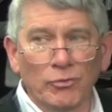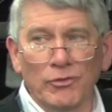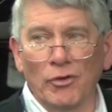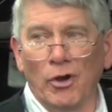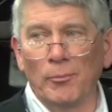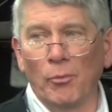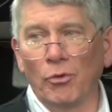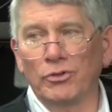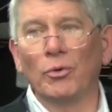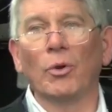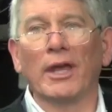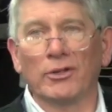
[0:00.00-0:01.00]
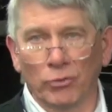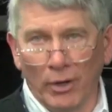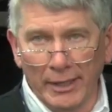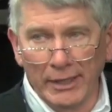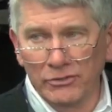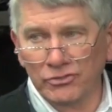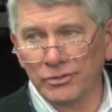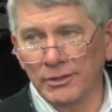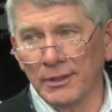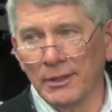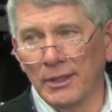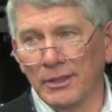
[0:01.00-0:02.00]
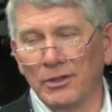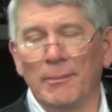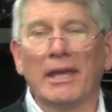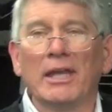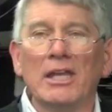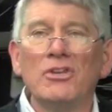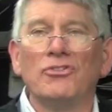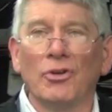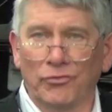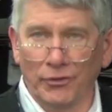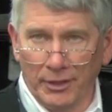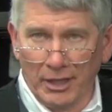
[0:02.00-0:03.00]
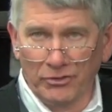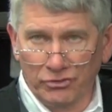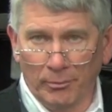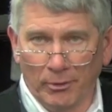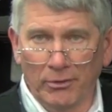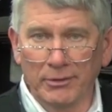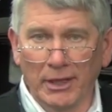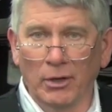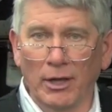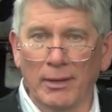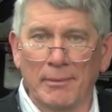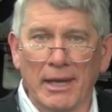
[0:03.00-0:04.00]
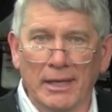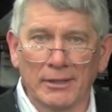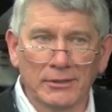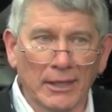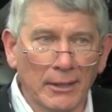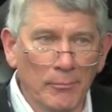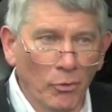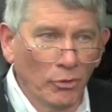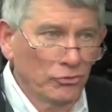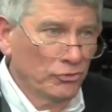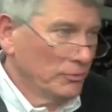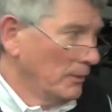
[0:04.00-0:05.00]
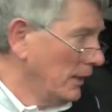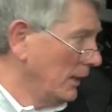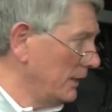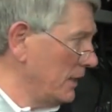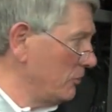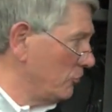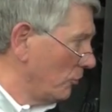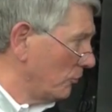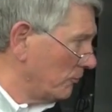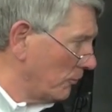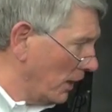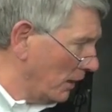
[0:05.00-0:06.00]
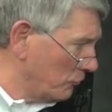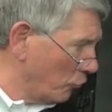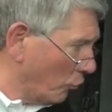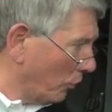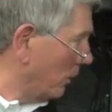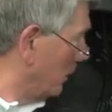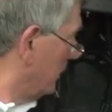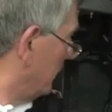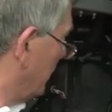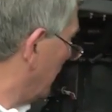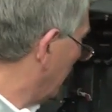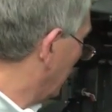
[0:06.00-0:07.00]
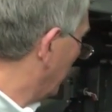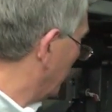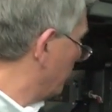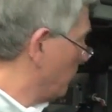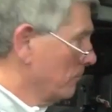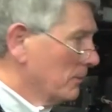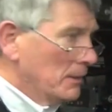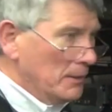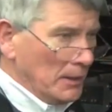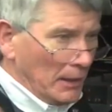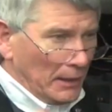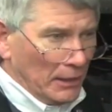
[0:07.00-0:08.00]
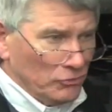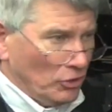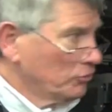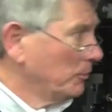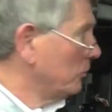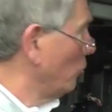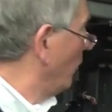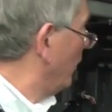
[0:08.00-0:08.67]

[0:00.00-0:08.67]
is we've gone more to electronics to make it easier for the customer, you know, and make it uh, more uh, easier uh, for uh, uh, adjustments